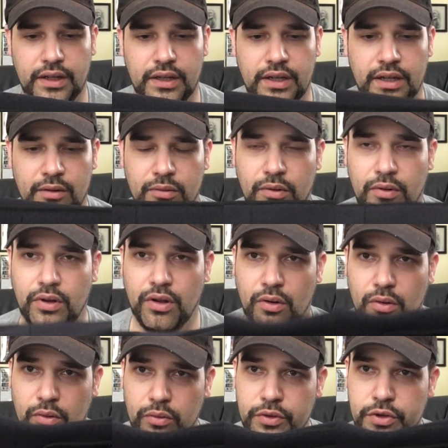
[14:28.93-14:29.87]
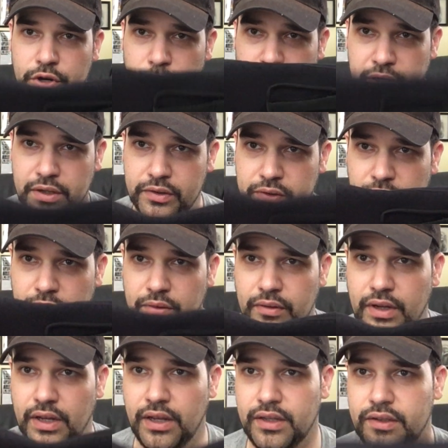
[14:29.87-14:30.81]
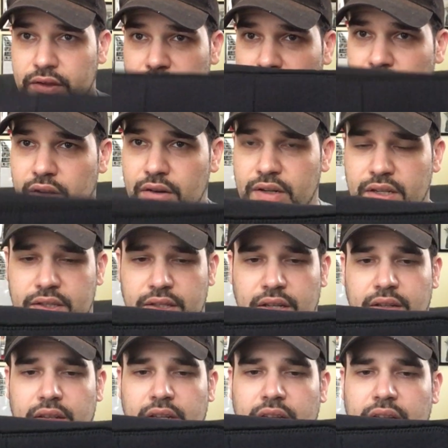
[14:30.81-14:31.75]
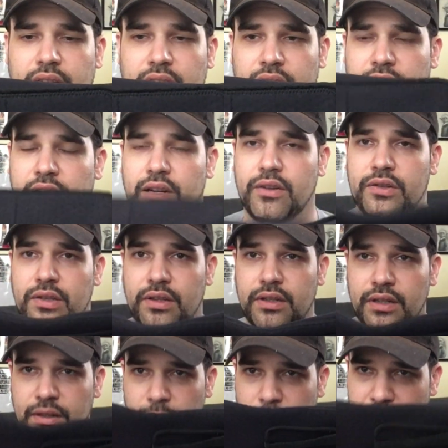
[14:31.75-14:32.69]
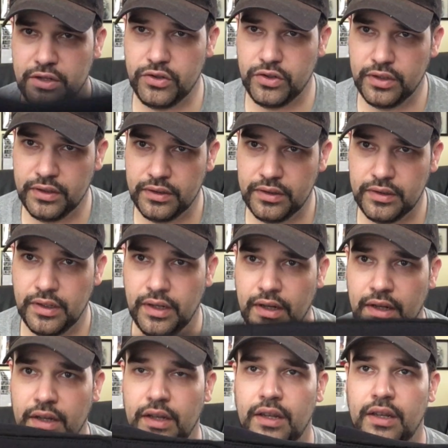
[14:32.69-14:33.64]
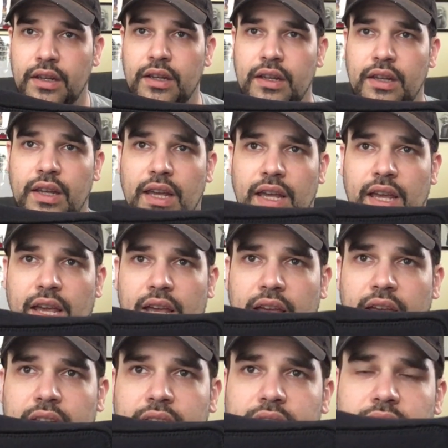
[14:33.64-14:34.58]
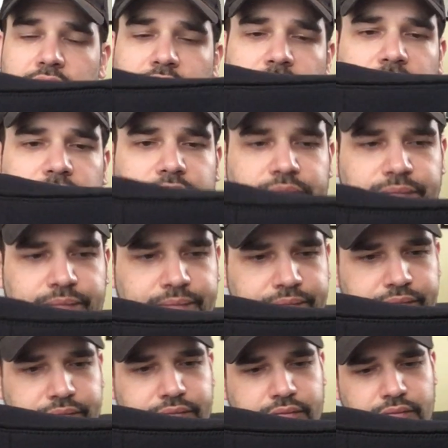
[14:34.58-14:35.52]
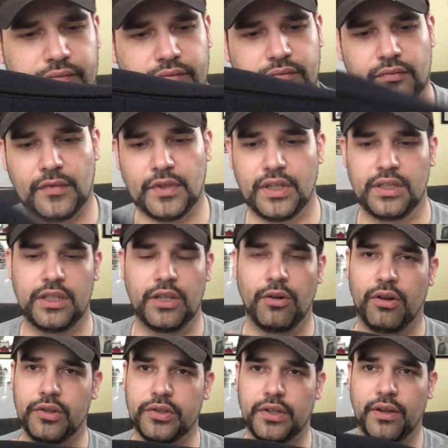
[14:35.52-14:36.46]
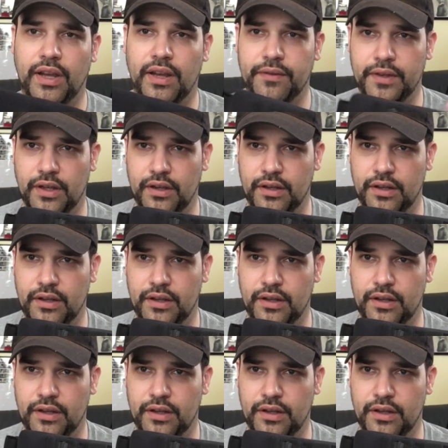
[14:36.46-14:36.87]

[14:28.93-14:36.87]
It will hold your pistol as long as it adheres to the dimensions, and you also have